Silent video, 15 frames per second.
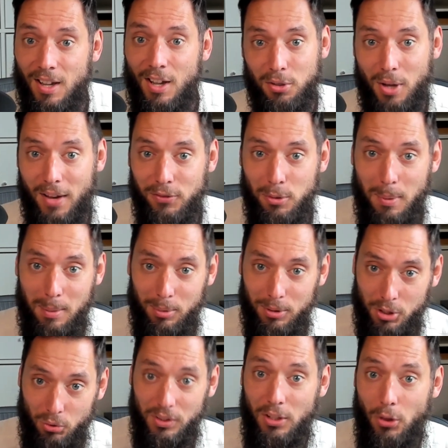You have to be able
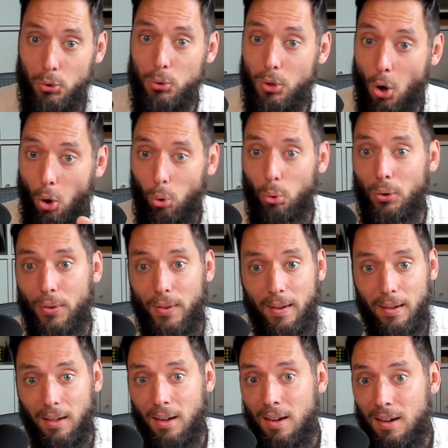to read through the whole
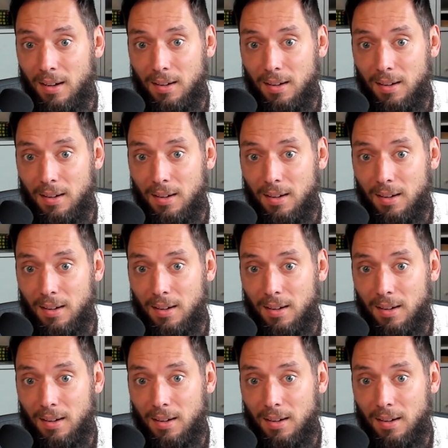thing,